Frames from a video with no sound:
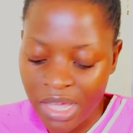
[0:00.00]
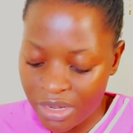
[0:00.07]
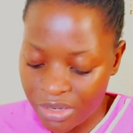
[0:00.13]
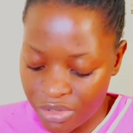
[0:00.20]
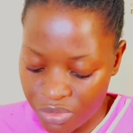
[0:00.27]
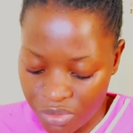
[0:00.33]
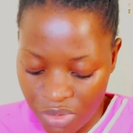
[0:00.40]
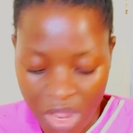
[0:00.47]

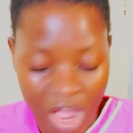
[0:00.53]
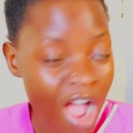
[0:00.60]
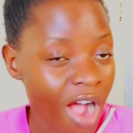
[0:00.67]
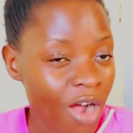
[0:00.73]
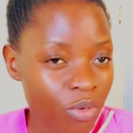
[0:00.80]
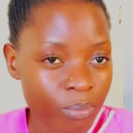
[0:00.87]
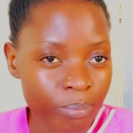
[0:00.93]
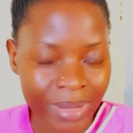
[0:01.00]
and you know
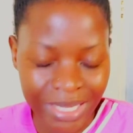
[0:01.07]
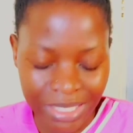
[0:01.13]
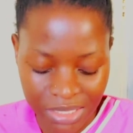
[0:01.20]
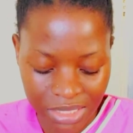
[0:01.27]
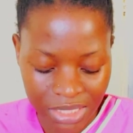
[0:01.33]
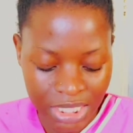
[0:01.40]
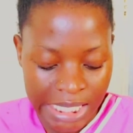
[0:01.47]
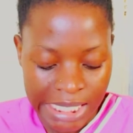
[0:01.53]
how bad
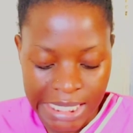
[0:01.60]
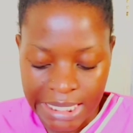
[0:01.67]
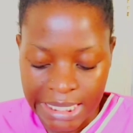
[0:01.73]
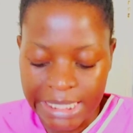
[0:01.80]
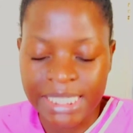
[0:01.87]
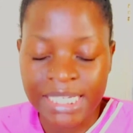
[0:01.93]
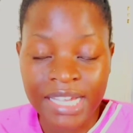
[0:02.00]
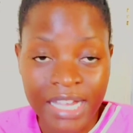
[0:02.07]

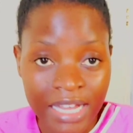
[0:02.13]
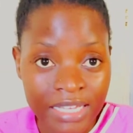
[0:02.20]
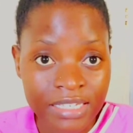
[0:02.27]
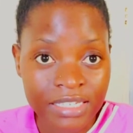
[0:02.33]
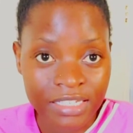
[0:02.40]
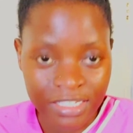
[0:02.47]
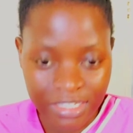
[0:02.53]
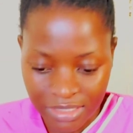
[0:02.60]
it
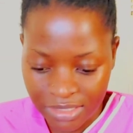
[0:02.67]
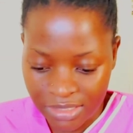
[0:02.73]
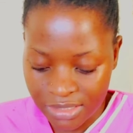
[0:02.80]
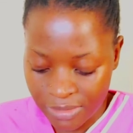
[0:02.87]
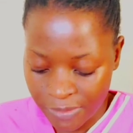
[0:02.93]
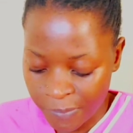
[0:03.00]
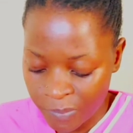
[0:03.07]
can get,